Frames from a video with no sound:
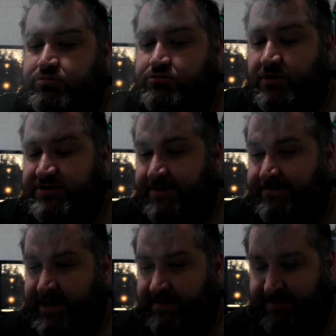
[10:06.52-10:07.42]
Once I
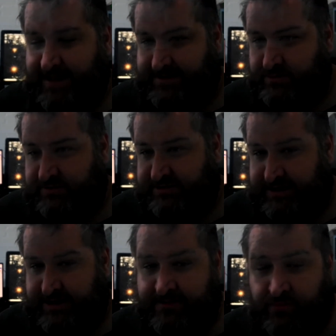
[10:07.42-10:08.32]
pick up that
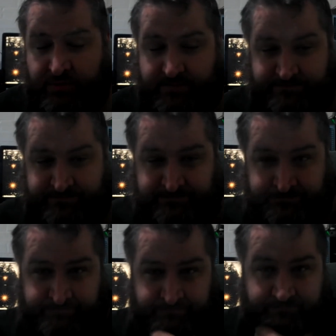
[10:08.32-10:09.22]
Corsair keyboard,
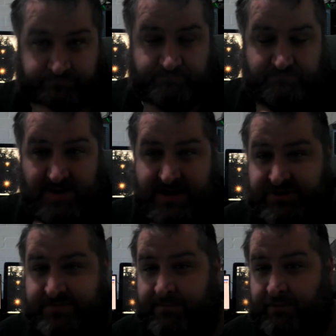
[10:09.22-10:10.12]
I
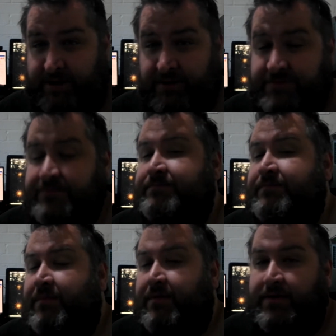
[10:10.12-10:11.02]
should be pretty good.
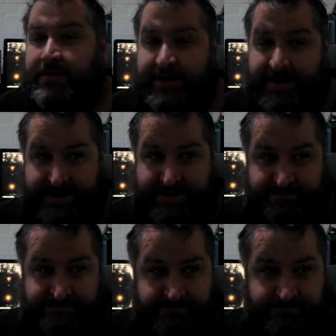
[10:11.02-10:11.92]

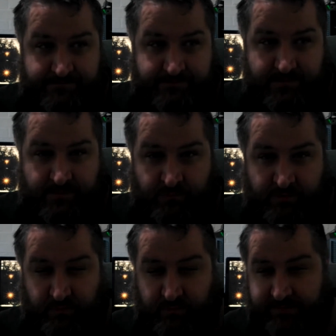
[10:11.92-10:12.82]

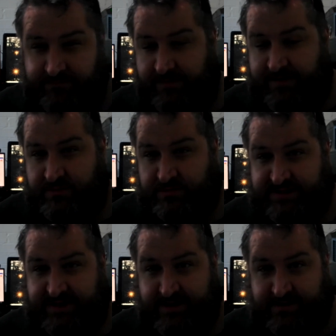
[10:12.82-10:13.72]
When I've got that
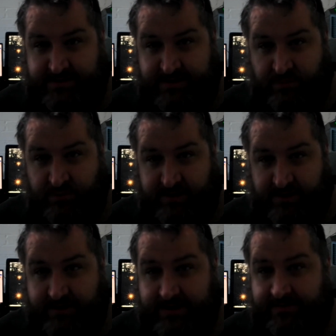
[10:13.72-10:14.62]
Corsair keyboard
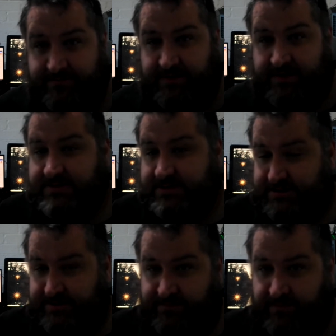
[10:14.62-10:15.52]
going and everything
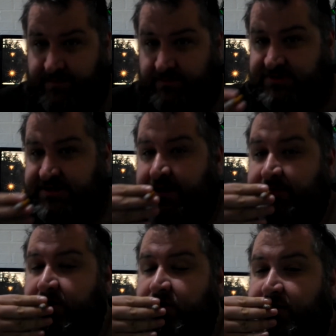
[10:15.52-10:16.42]
else, and I've got that all set
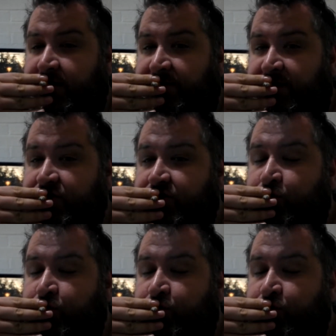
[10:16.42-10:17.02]
up, that'd be good.